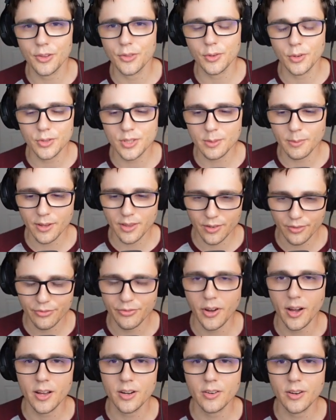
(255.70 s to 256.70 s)
throw some other
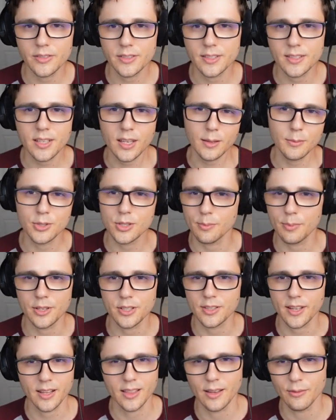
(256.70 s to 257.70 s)
fodder on the team, just a bunch
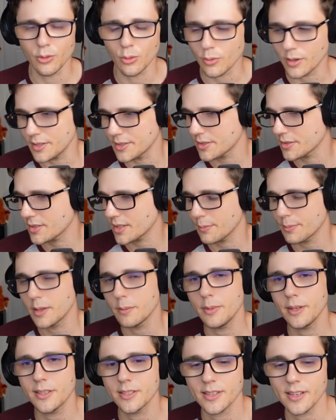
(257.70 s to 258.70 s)
of like level ones or something,
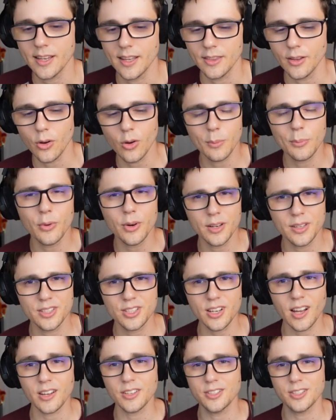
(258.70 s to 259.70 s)
because again, the whole point of this
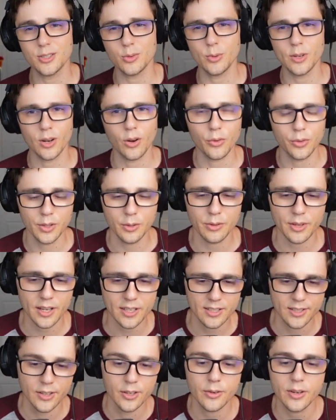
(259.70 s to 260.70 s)
challenge is to win only with
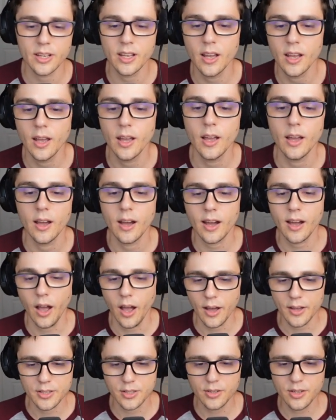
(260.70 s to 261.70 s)
Octillery. Uh, so